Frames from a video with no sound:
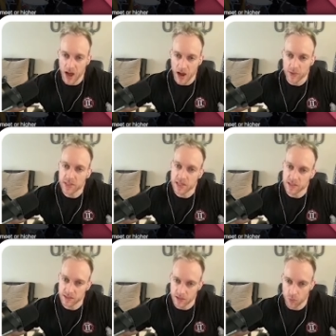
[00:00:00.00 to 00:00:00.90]
I would say
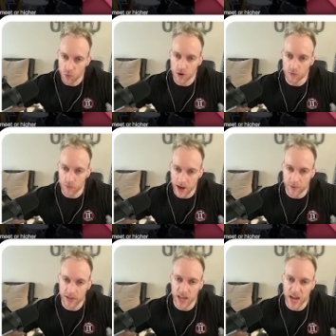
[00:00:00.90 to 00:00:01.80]
somewhere
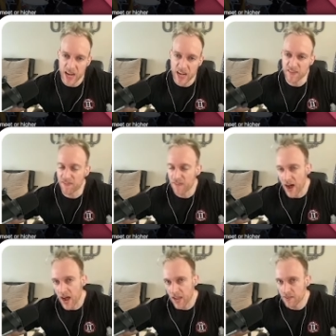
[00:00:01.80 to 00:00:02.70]
around
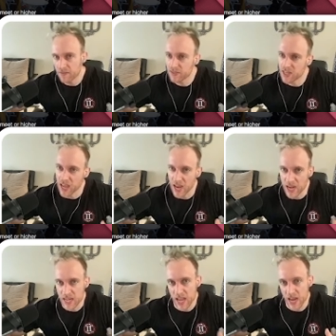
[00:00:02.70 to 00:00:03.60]
85 to
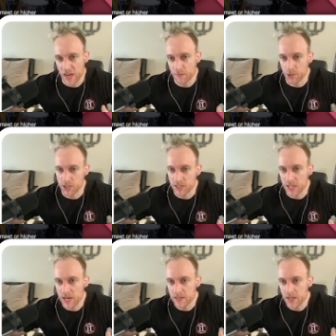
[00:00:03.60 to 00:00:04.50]

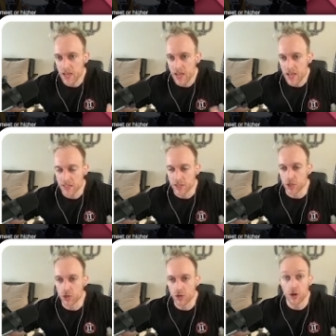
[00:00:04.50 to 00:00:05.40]
88% is a
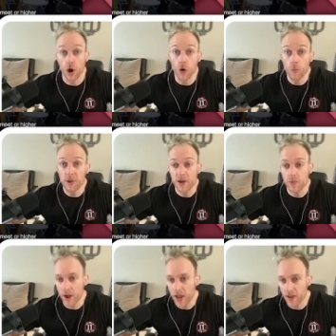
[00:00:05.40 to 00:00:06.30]
good
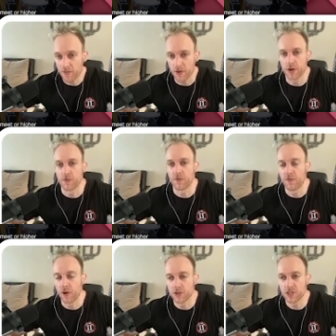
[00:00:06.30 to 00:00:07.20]
opening weight for your
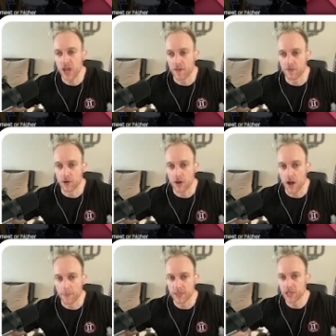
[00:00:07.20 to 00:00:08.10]
first ever
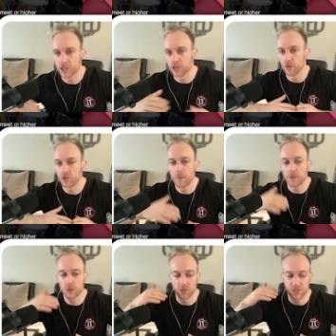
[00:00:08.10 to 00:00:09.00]
competition. Those
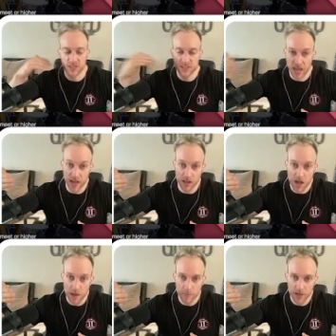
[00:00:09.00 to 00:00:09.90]
numbers will scale
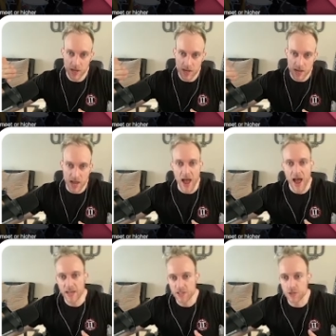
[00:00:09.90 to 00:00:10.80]
up
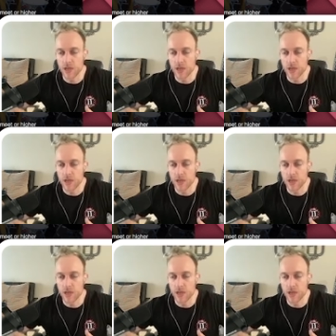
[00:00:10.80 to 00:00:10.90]
as you